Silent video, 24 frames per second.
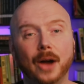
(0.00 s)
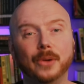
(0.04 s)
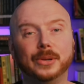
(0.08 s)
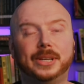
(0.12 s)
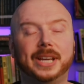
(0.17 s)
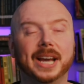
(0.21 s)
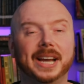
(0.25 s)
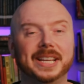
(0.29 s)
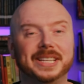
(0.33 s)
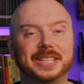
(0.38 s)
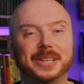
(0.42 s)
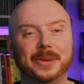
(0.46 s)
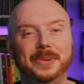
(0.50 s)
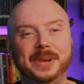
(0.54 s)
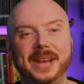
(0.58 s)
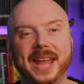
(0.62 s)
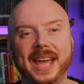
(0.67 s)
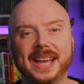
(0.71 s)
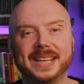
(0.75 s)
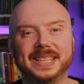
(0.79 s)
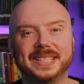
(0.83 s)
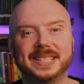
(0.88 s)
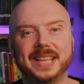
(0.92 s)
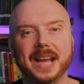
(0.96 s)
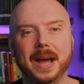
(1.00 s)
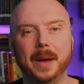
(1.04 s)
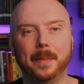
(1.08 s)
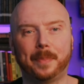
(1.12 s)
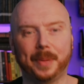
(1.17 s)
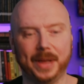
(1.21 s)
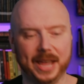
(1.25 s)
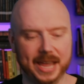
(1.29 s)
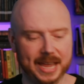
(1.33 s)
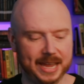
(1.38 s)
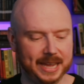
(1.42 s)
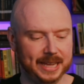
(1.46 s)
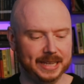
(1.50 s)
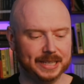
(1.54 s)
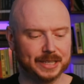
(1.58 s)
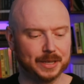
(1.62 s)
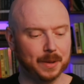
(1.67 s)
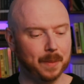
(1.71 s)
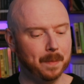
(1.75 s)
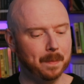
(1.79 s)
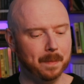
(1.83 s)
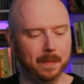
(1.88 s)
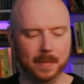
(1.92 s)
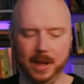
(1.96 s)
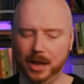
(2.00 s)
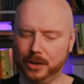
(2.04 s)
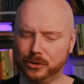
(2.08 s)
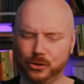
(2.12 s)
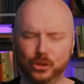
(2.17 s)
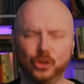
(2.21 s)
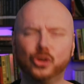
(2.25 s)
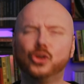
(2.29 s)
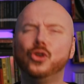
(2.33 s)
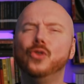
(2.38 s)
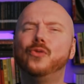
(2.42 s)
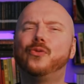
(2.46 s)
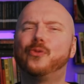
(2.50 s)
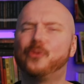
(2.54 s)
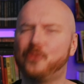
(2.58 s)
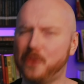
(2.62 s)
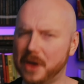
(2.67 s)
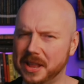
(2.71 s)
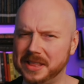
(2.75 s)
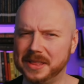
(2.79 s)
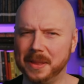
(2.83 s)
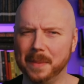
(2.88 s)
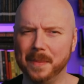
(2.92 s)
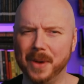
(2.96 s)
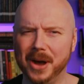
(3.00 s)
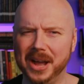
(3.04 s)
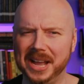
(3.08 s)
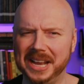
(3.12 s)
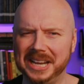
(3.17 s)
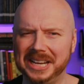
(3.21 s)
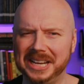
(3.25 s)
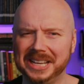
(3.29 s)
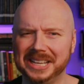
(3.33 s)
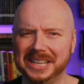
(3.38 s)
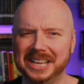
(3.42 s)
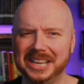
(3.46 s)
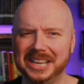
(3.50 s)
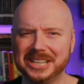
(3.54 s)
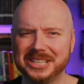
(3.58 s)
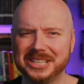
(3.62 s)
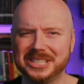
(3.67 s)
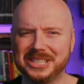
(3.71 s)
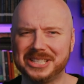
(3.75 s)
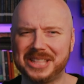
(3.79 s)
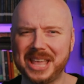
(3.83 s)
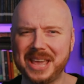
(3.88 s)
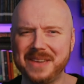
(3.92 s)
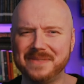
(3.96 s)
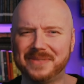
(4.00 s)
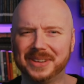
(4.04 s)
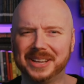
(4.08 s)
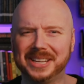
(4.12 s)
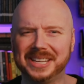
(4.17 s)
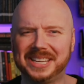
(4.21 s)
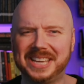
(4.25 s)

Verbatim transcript: Okay, so next up is a good friend of mine, Stephen